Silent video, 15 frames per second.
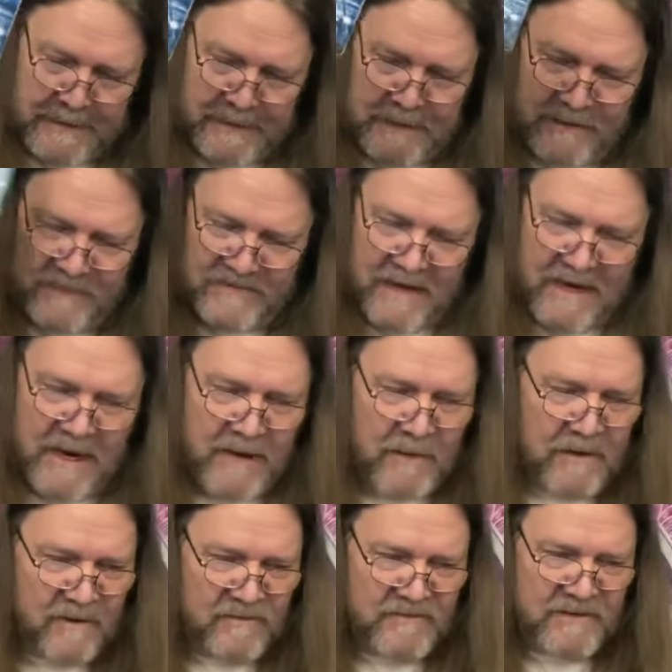There's air
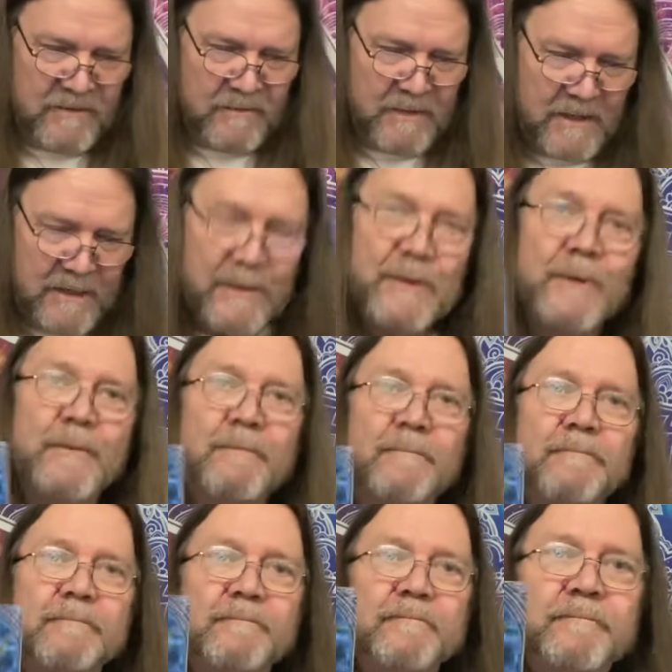energy right here.
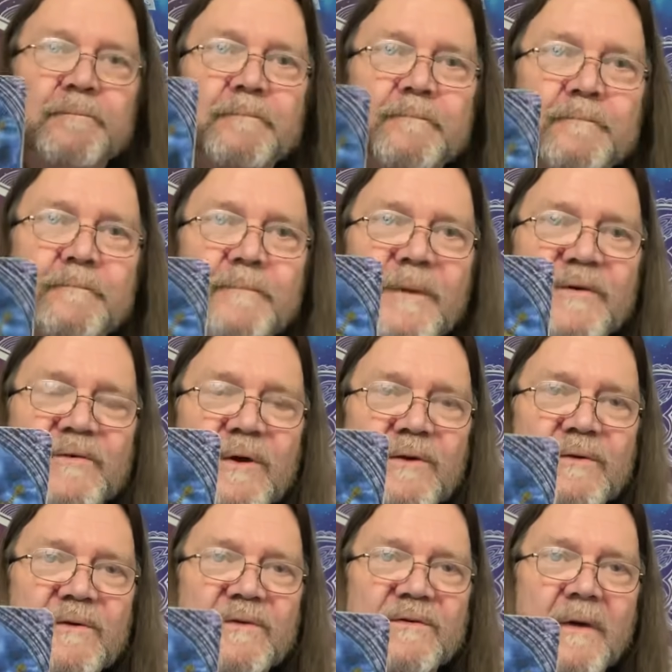Let's shake
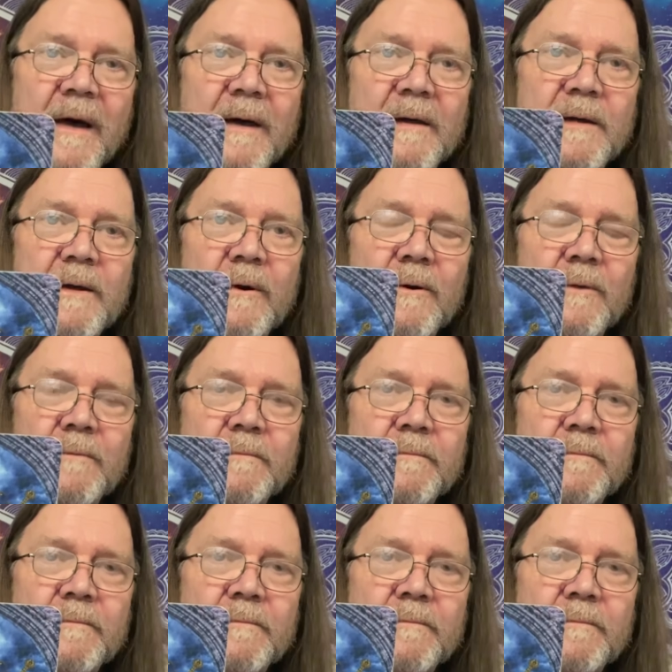these out, Leo.